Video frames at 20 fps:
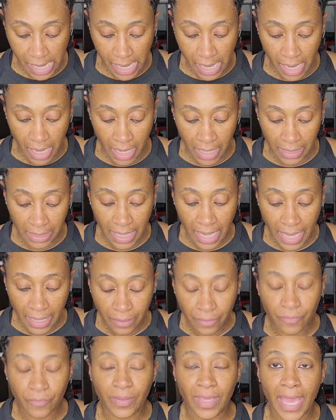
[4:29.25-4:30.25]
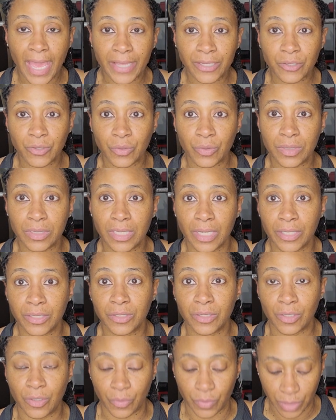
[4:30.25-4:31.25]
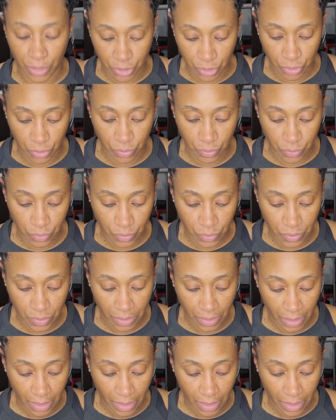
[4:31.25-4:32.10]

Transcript: a lot of gastrointestinal issues.